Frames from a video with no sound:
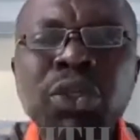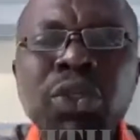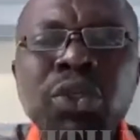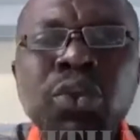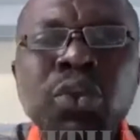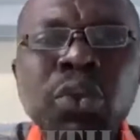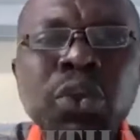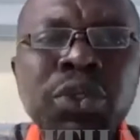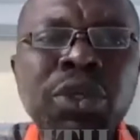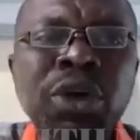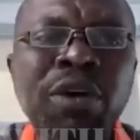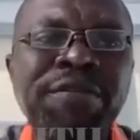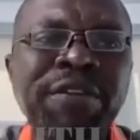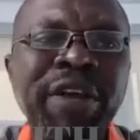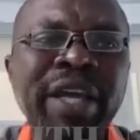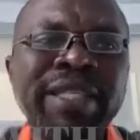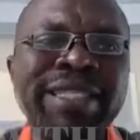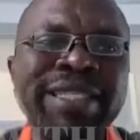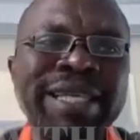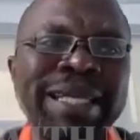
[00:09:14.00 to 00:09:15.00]
tools of
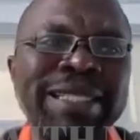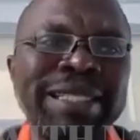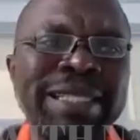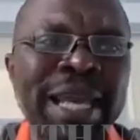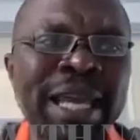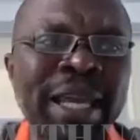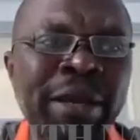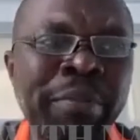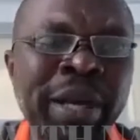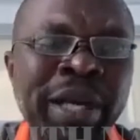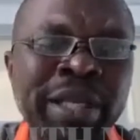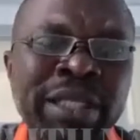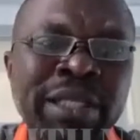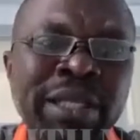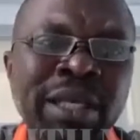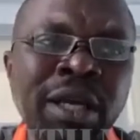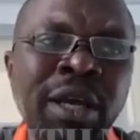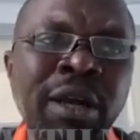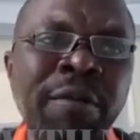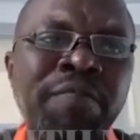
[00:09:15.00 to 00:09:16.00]
entertainment.
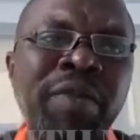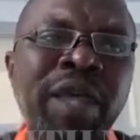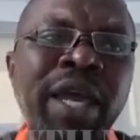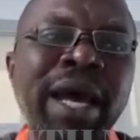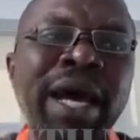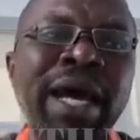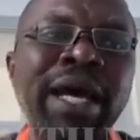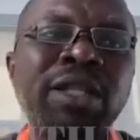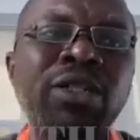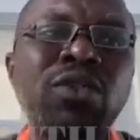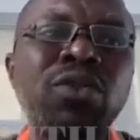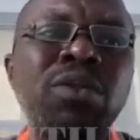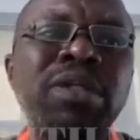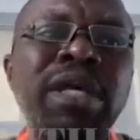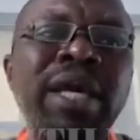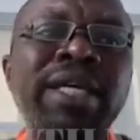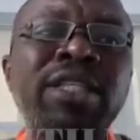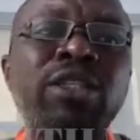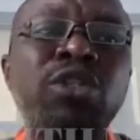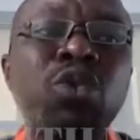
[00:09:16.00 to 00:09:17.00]
They are, they
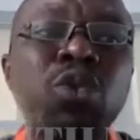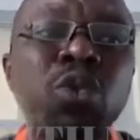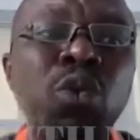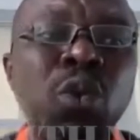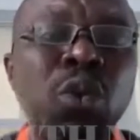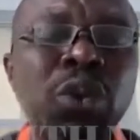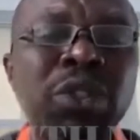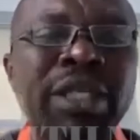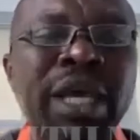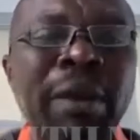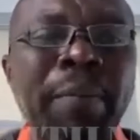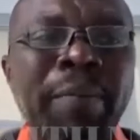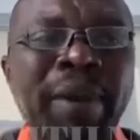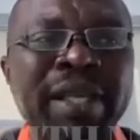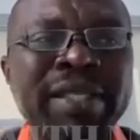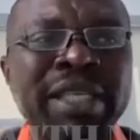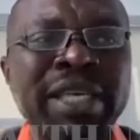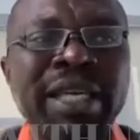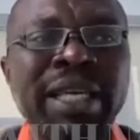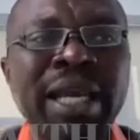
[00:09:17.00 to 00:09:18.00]
are tools that
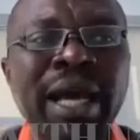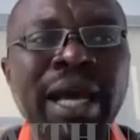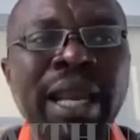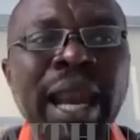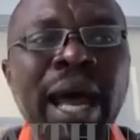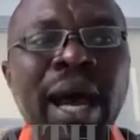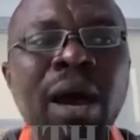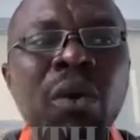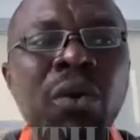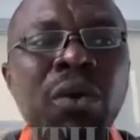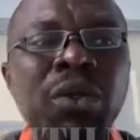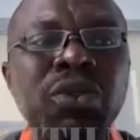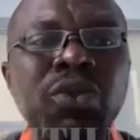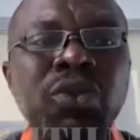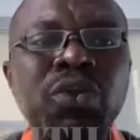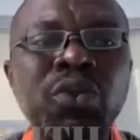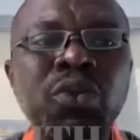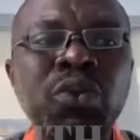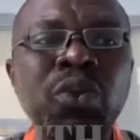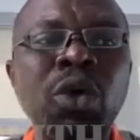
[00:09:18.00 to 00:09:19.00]
basically allow us
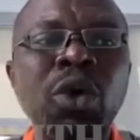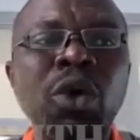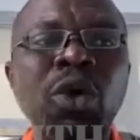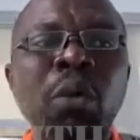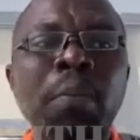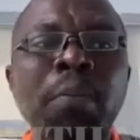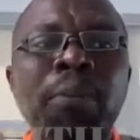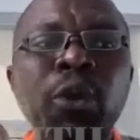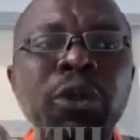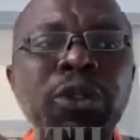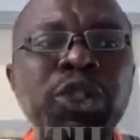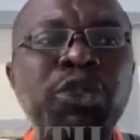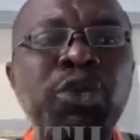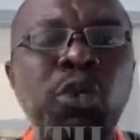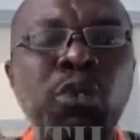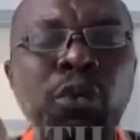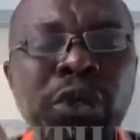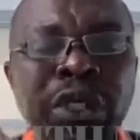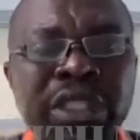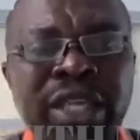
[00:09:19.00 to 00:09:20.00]
to push
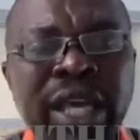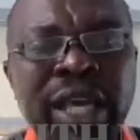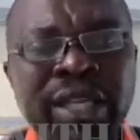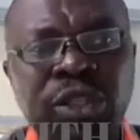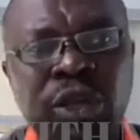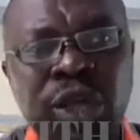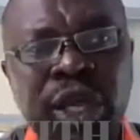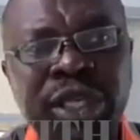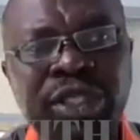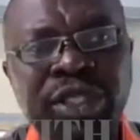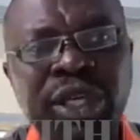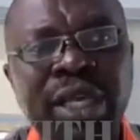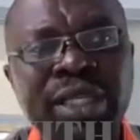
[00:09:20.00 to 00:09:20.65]
rich educational